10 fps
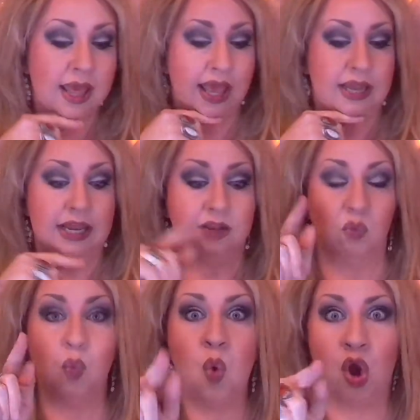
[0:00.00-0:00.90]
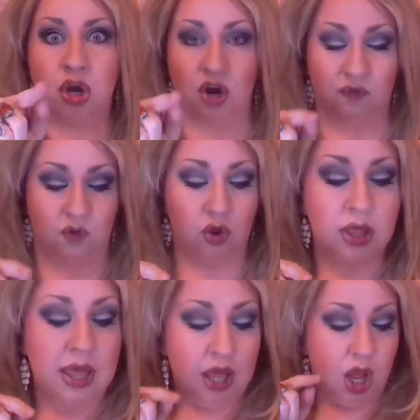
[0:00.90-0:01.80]
And it's wonderful.
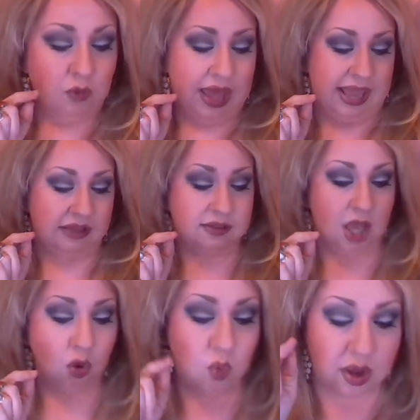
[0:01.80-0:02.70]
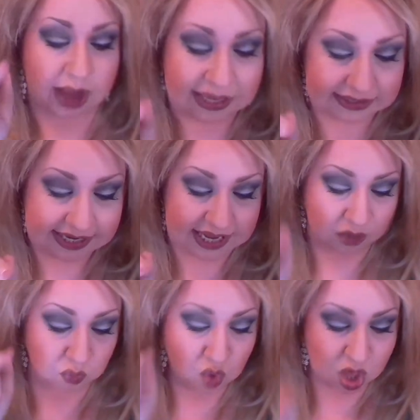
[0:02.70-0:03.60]
Okay, so what I
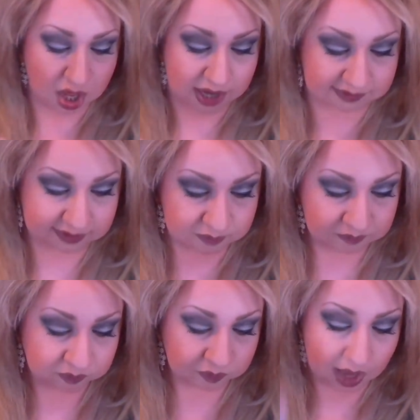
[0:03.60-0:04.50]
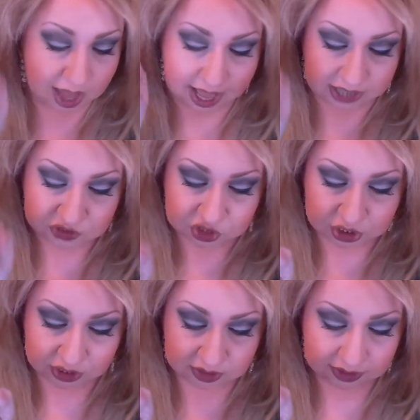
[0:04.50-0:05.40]
did was I
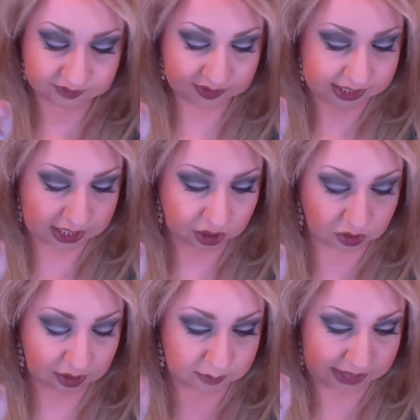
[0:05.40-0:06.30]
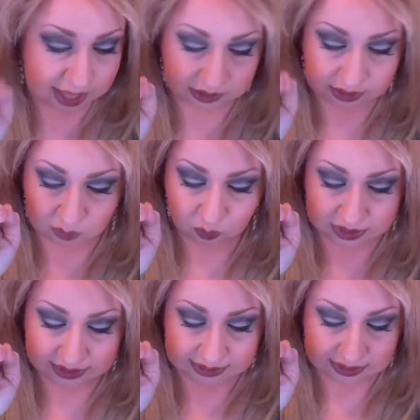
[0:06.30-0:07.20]
took, let's see here. Let me calculate what
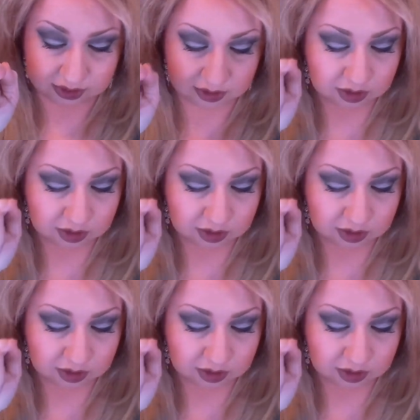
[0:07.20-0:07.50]
I did.